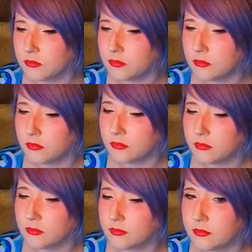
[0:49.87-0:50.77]

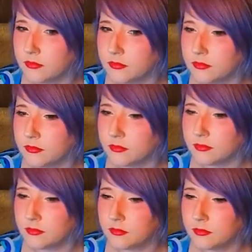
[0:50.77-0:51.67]

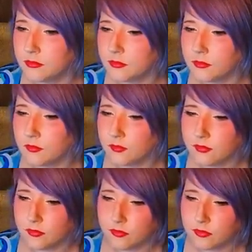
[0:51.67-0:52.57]

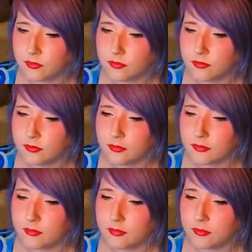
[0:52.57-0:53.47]

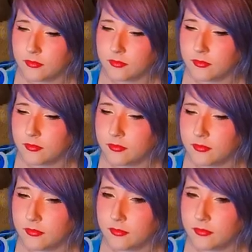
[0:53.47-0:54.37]

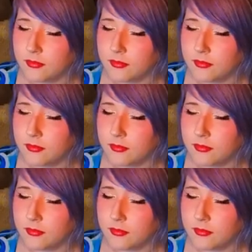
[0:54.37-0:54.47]
(silence)